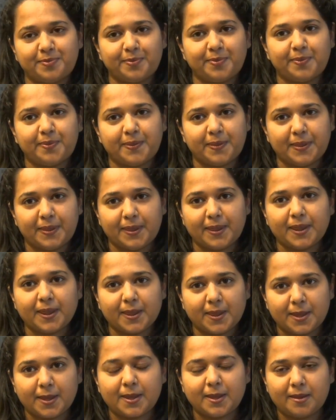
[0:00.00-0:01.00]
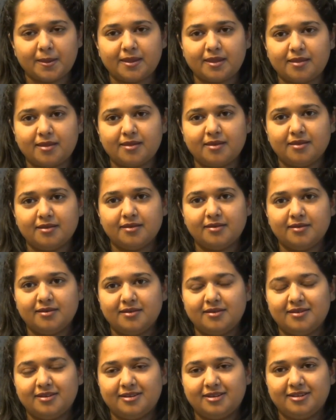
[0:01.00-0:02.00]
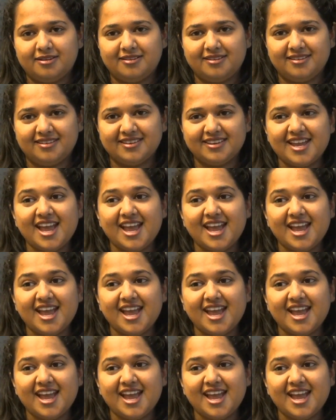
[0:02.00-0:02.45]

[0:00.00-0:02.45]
What did your husband say?